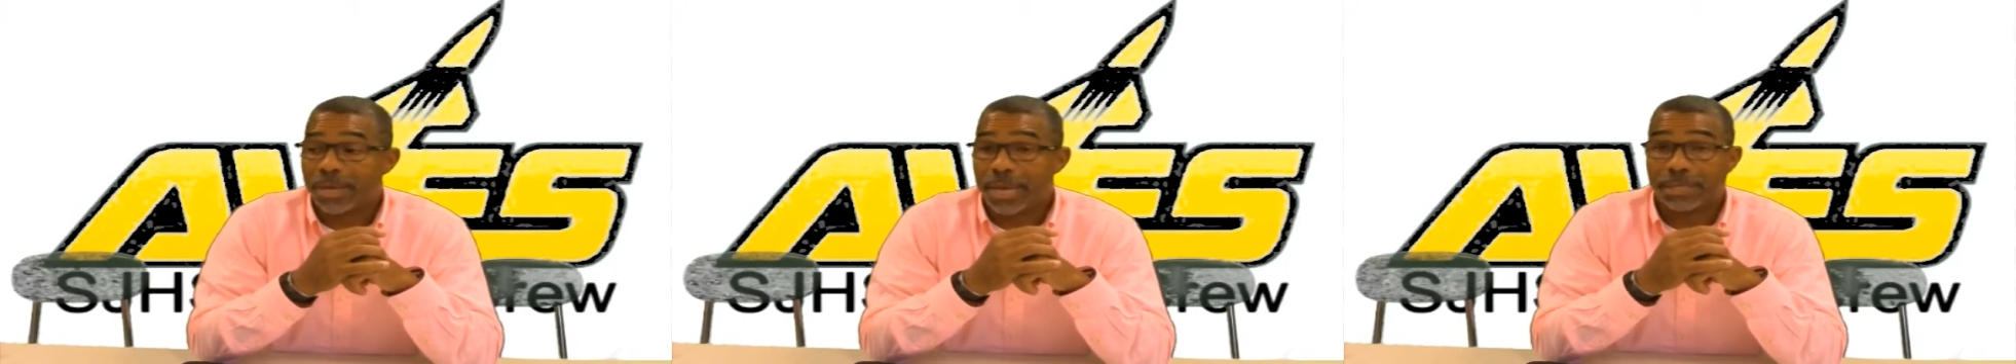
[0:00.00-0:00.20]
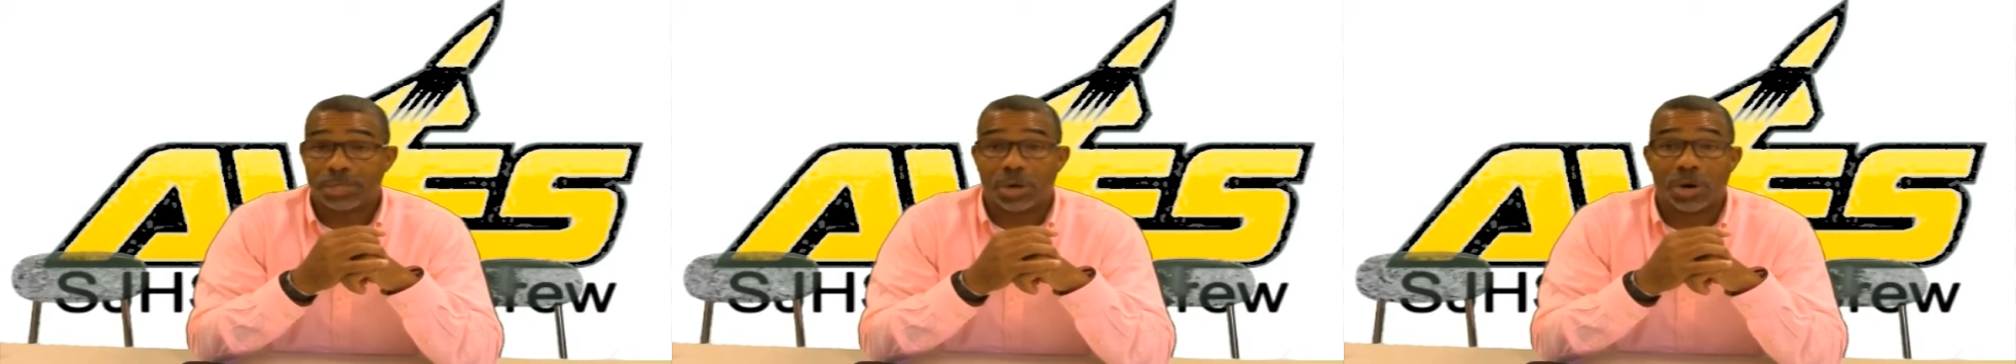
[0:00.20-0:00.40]

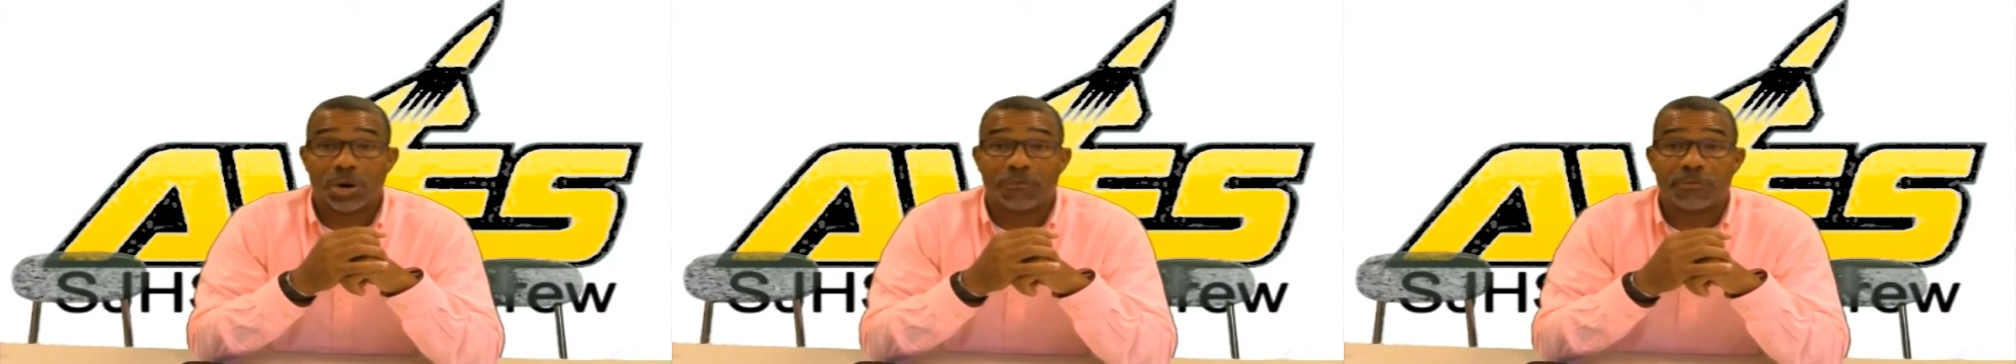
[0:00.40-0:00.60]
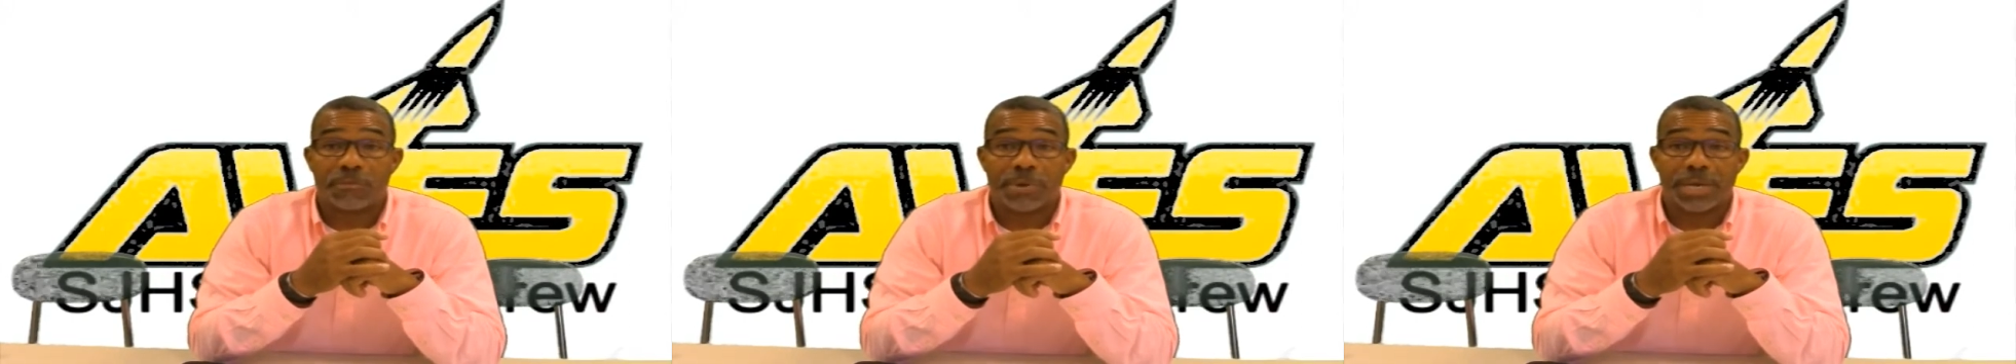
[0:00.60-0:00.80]
That's
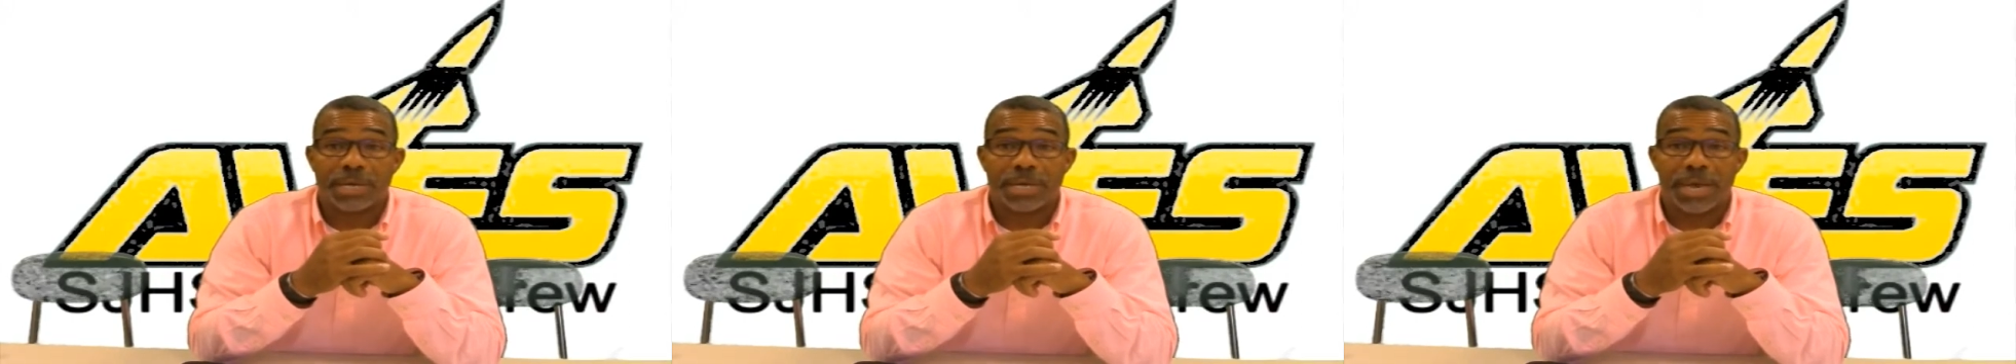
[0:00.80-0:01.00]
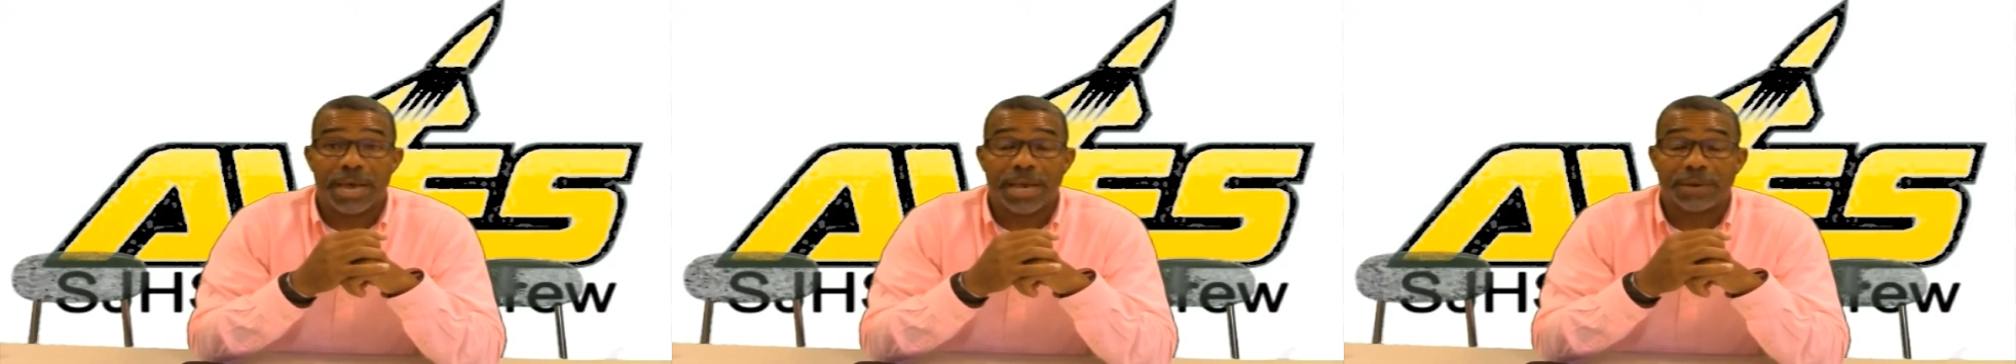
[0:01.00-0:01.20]
all for me
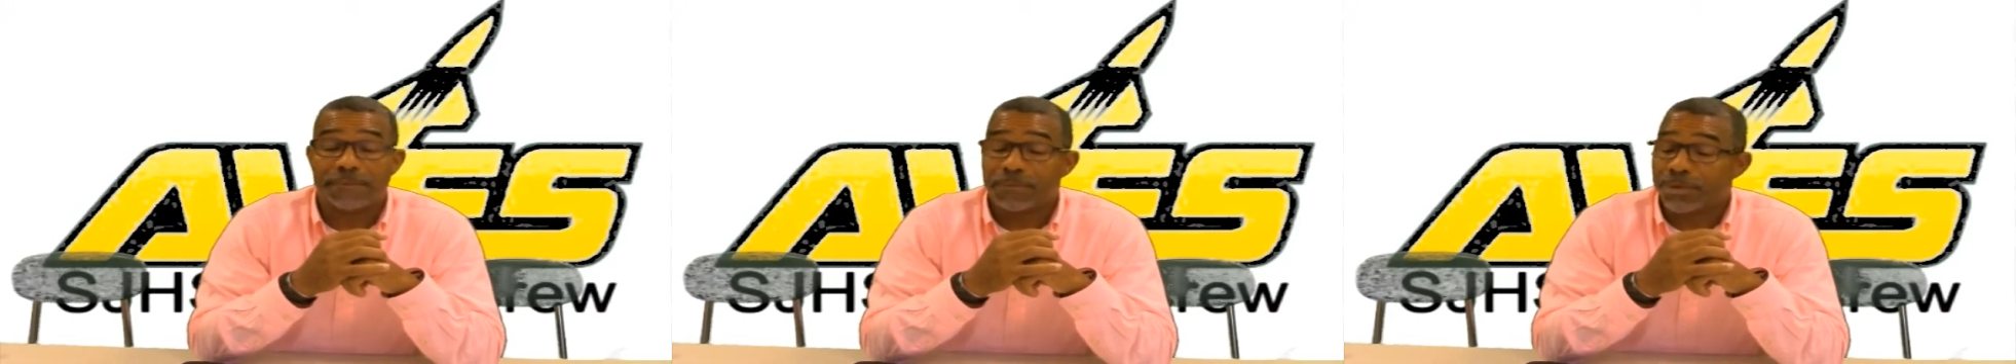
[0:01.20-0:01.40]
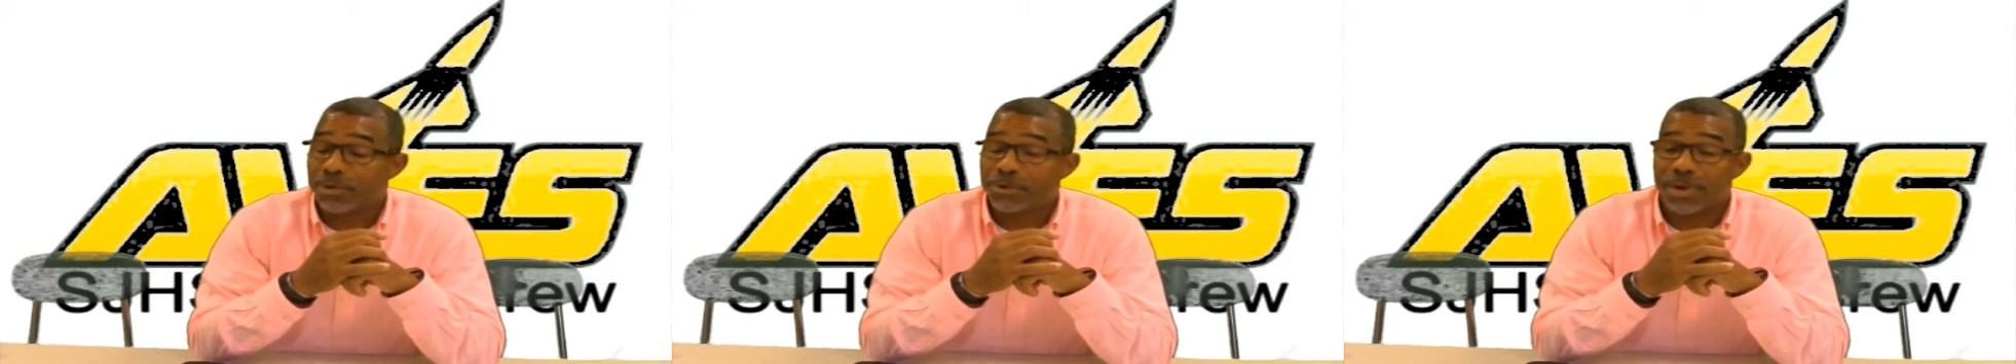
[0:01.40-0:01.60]
today.